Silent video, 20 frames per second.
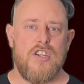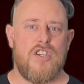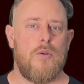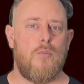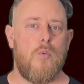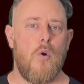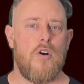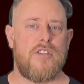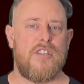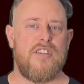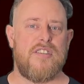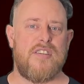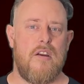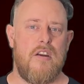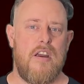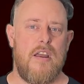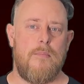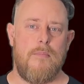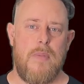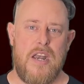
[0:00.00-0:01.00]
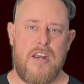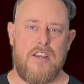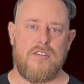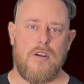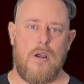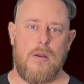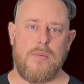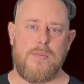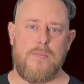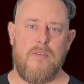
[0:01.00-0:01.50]
She'd walked this area many
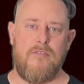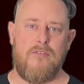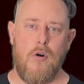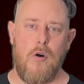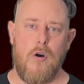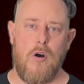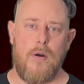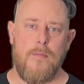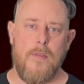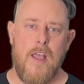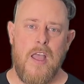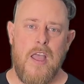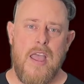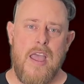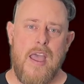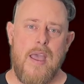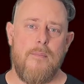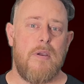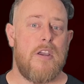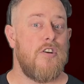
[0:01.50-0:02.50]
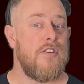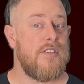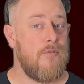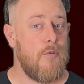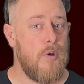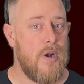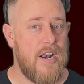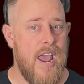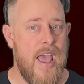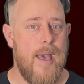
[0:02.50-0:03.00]
times before, and because
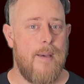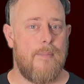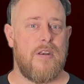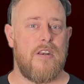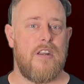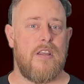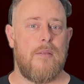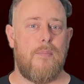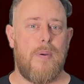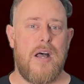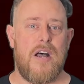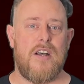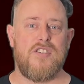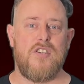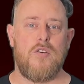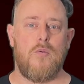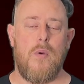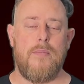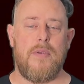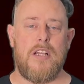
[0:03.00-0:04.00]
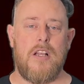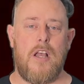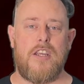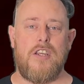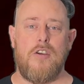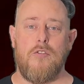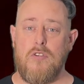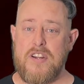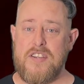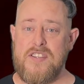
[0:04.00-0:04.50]
of what had happened in the past to women
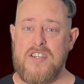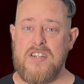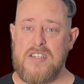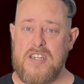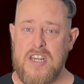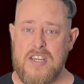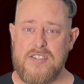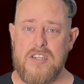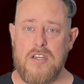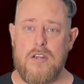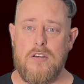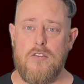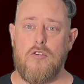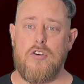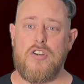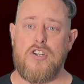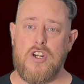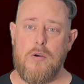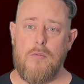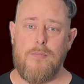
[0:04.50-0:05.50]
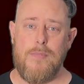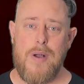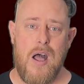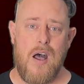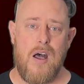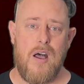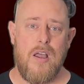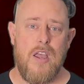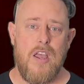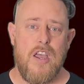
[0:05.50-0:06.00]
like Eurydice Dixon or Jill
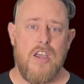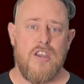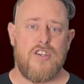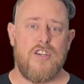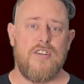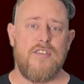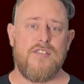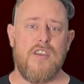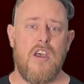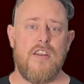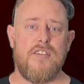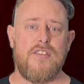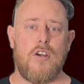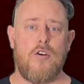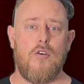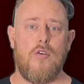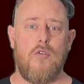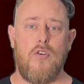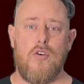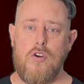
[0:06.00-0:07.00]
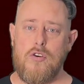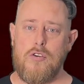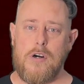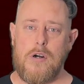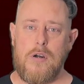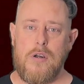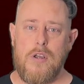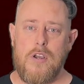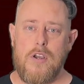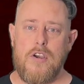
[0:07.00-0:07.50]
Meagher, she decided to call
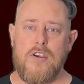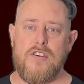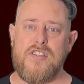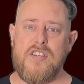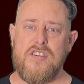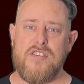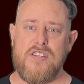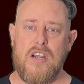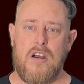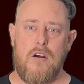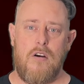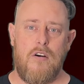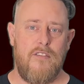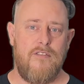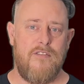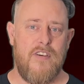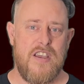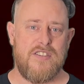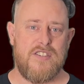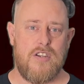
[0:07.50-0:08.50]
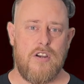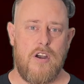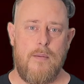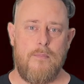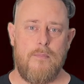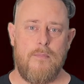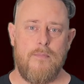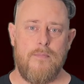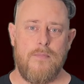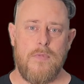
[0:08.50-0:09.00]
Noor, her sister, on
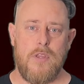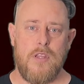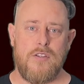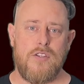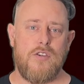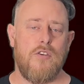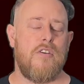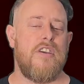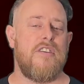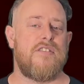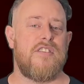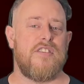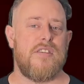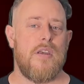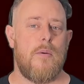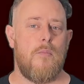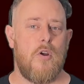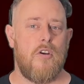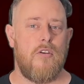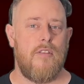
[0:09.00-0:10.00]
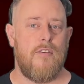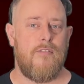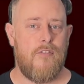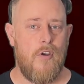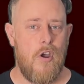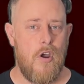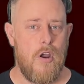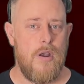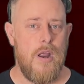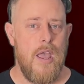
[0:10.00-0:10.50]
FaceTime. Talking to someone on the
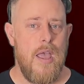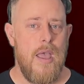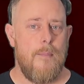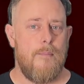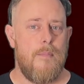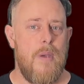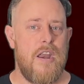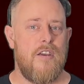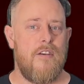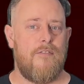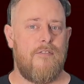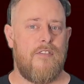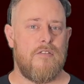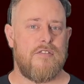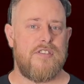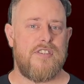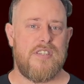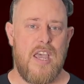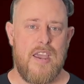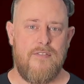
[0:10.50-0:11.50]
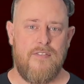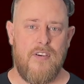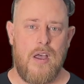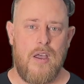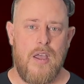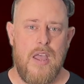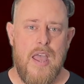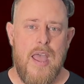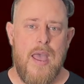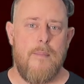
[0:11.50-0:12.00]
phone made her feel
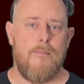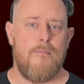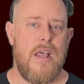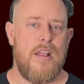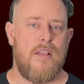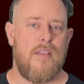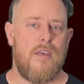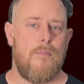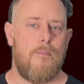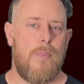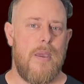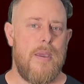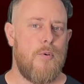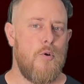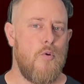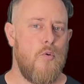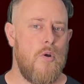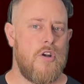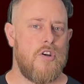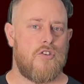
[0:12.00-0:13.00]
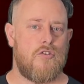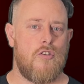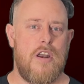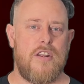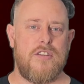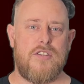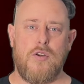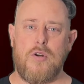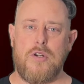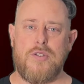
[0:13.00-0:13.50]
safer and meant that people wouldn't
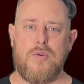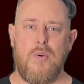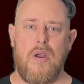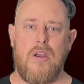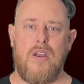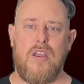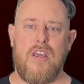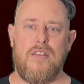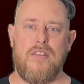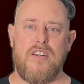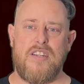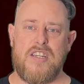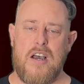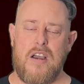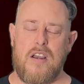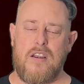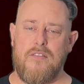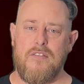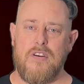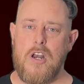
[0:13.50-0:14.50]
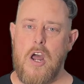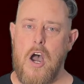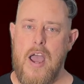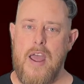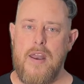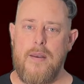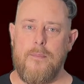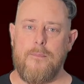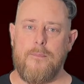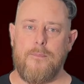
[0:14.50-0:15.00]
try to talk to her in the dark of
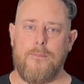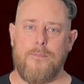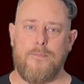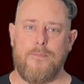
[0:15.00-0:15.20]
night.